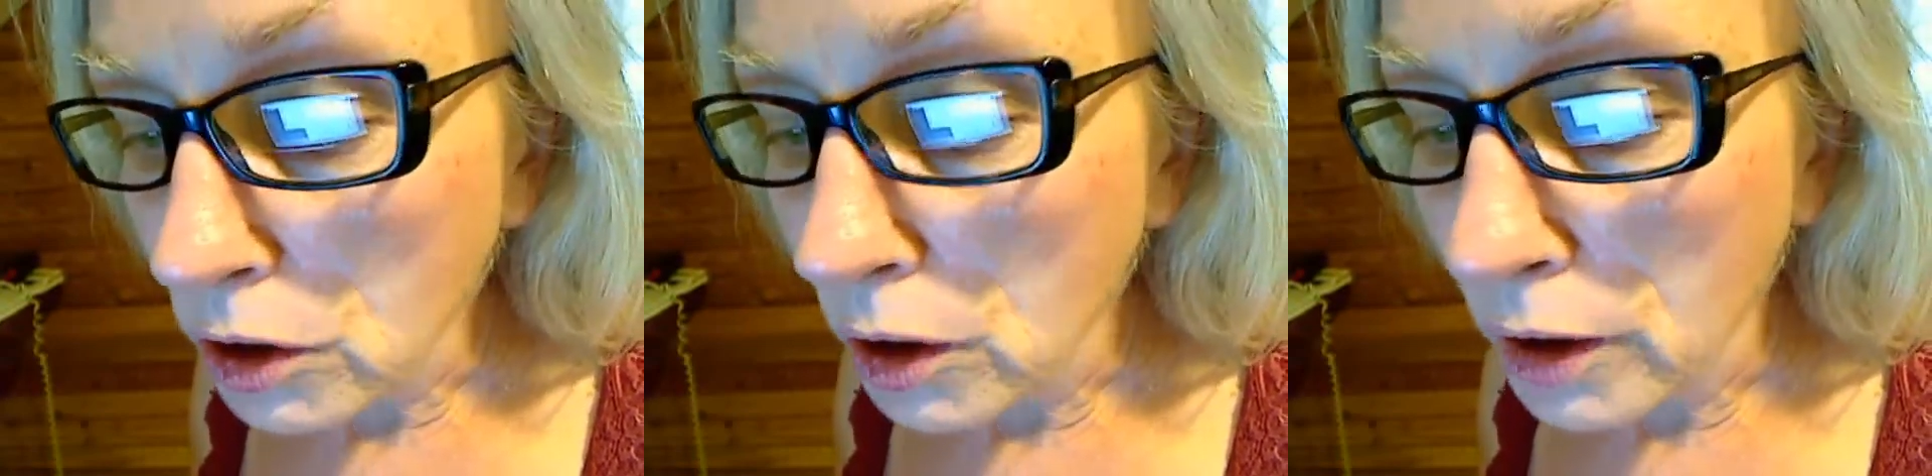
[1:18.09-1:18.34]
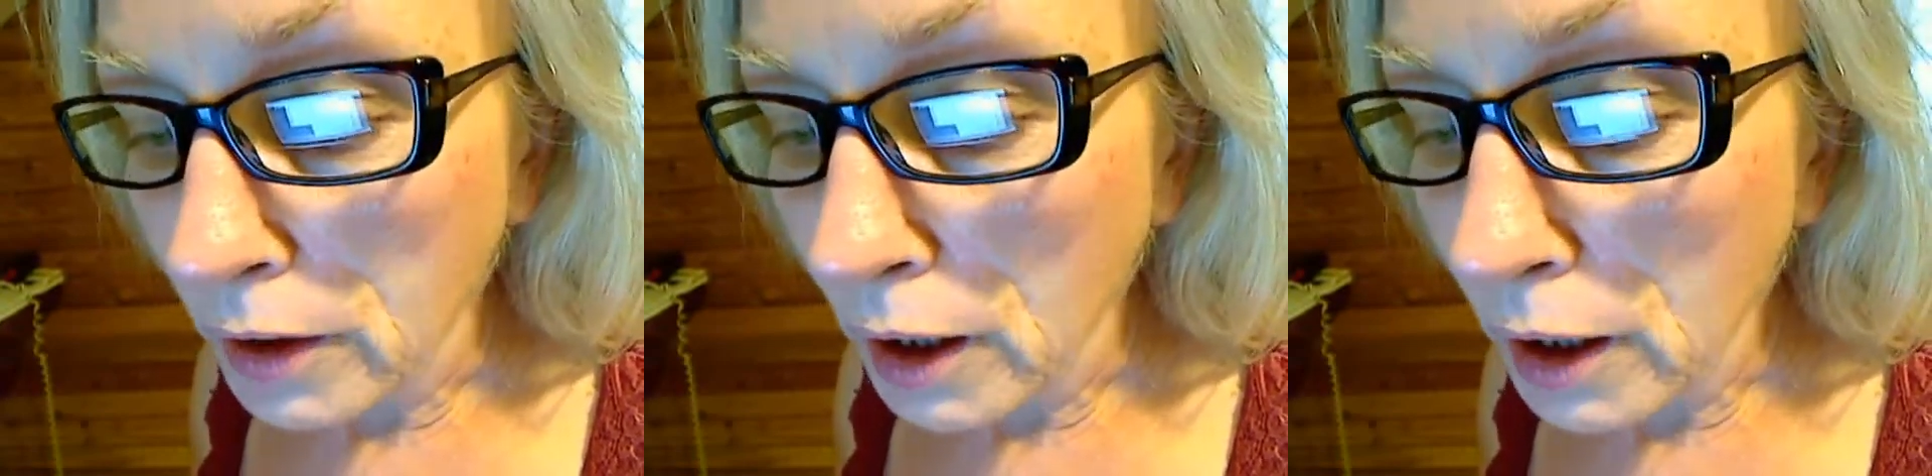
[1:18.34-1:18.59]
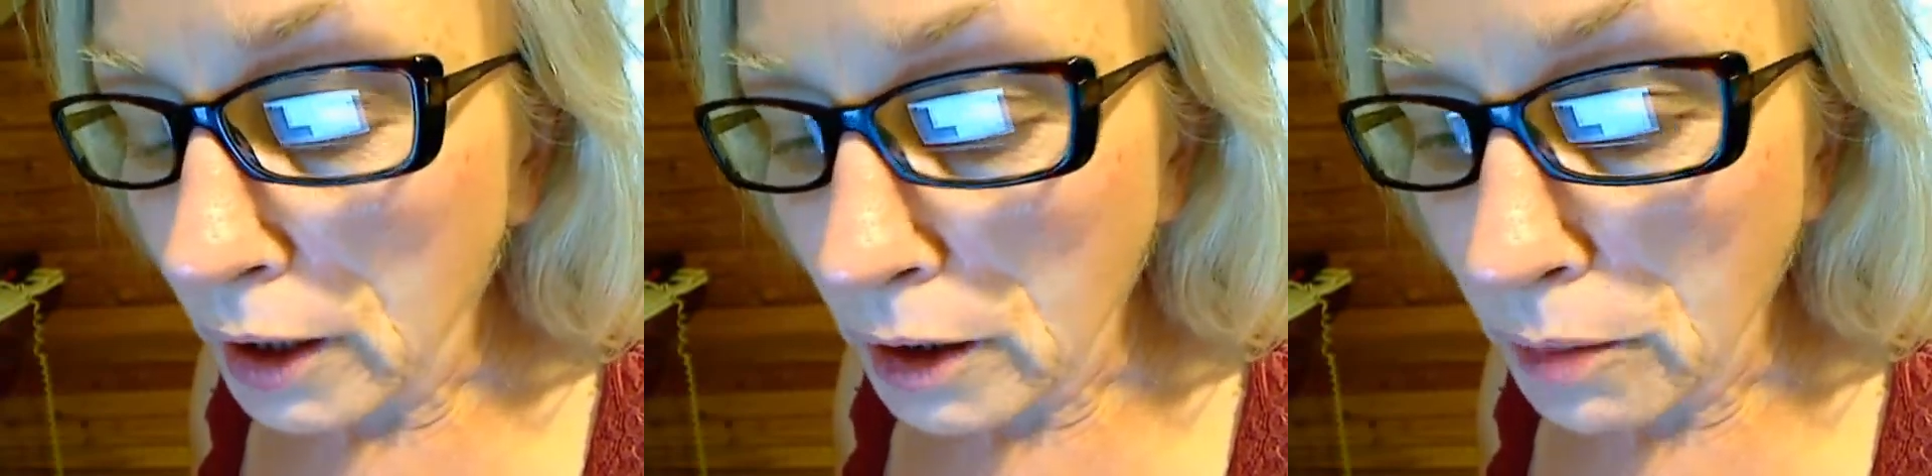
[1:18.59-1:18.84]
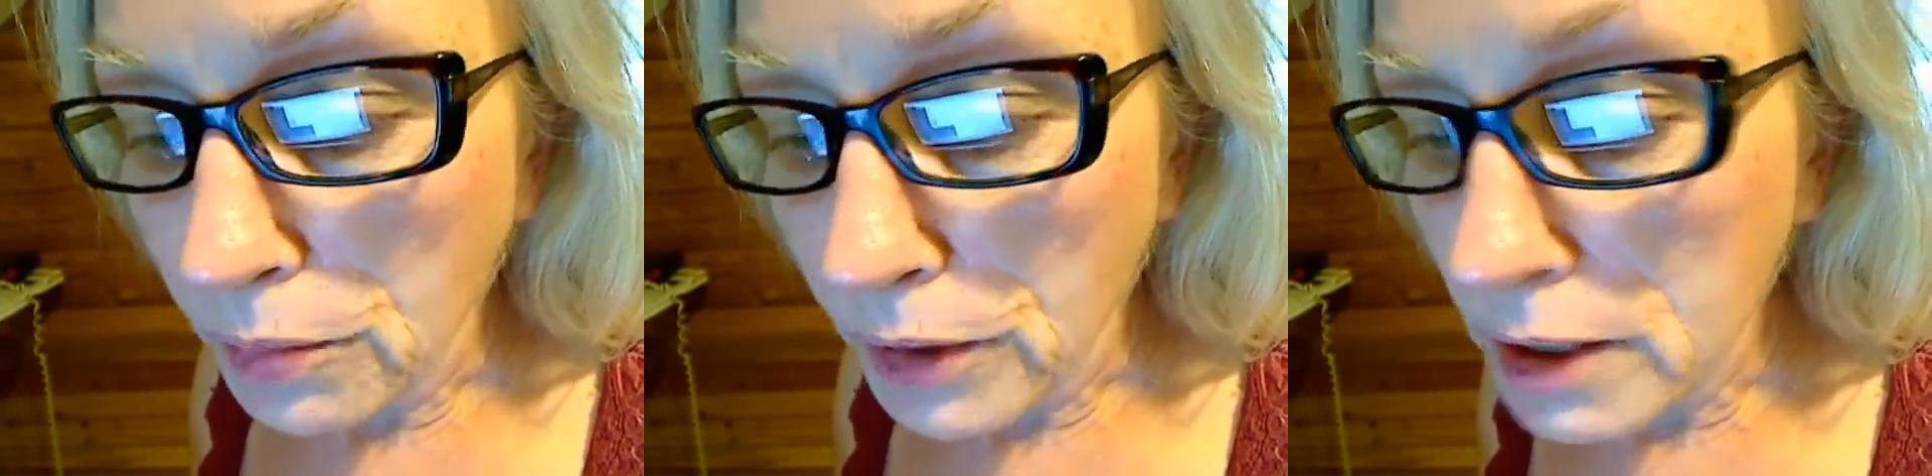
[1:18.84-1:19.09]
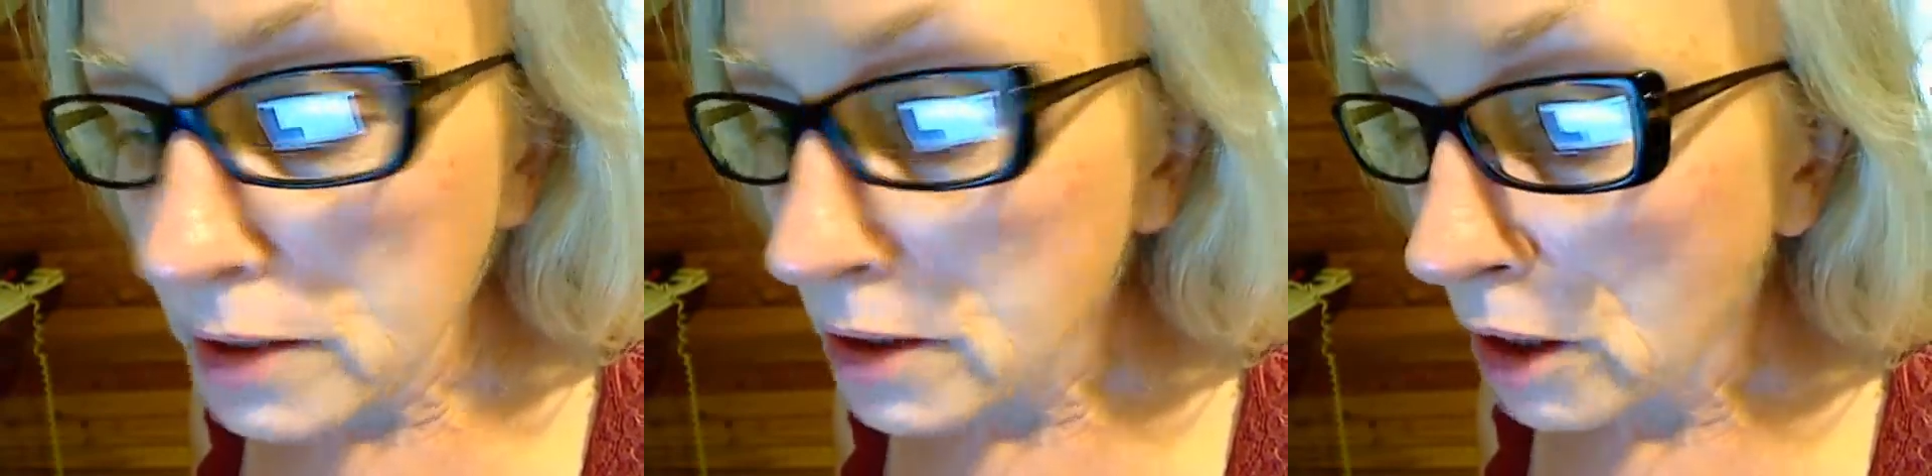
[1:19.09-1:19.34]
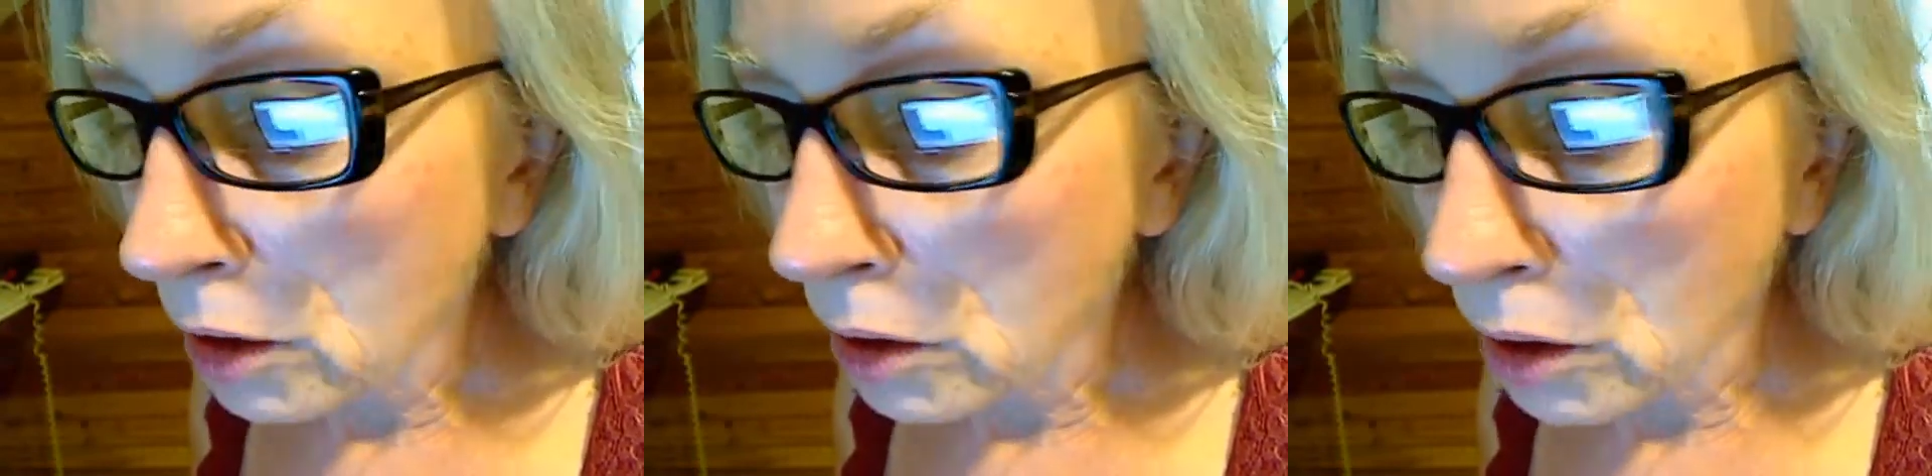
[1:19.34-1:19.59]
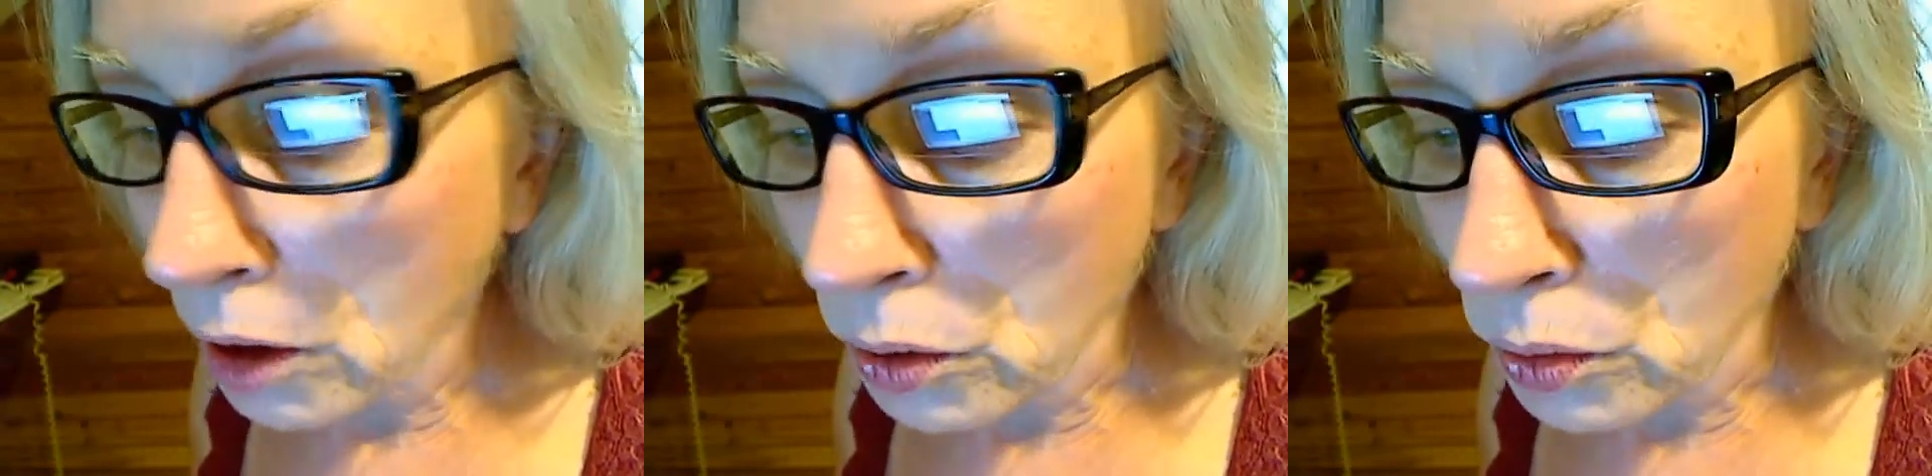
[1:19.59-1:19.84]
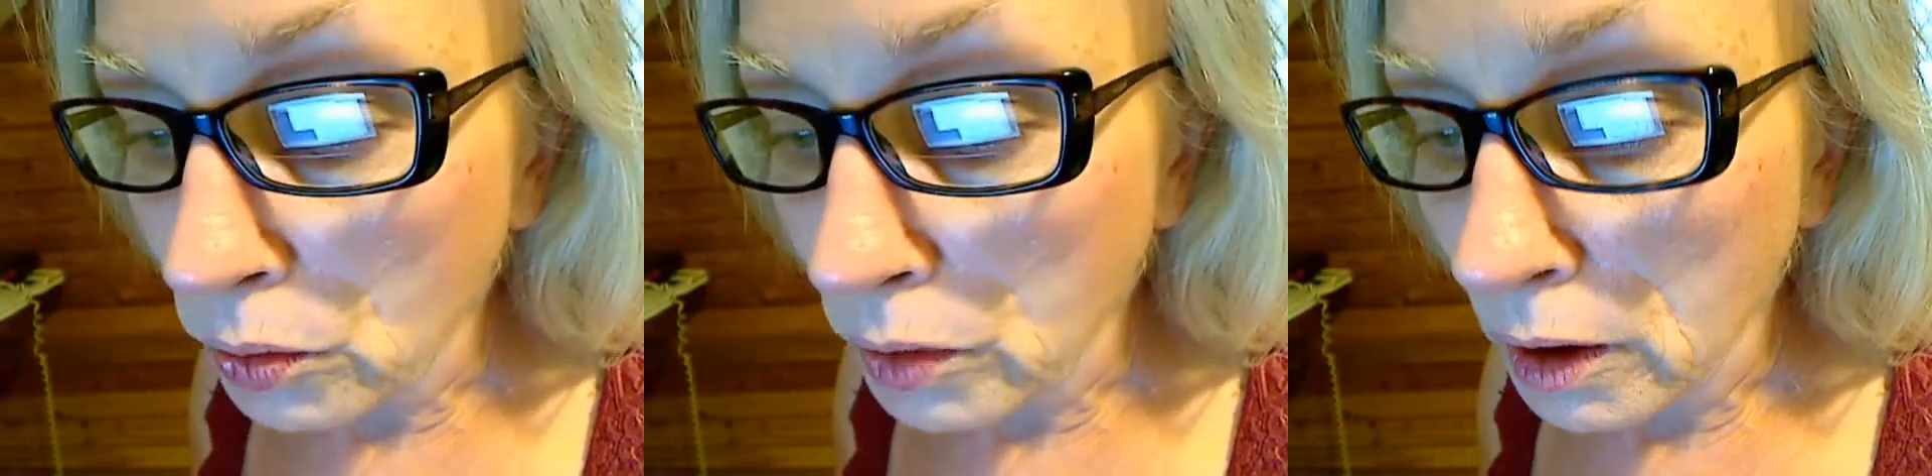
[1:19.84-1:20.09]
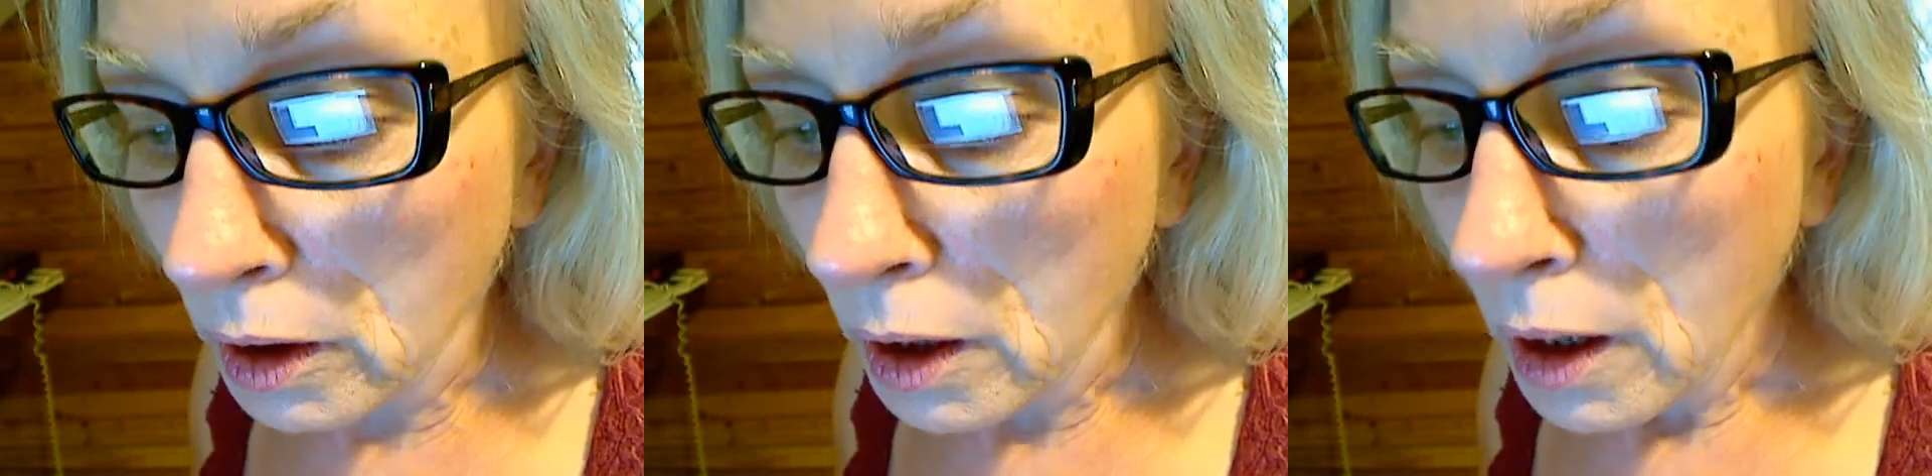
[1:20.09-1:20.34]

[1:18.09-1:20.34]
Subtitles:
on the honeybees alone.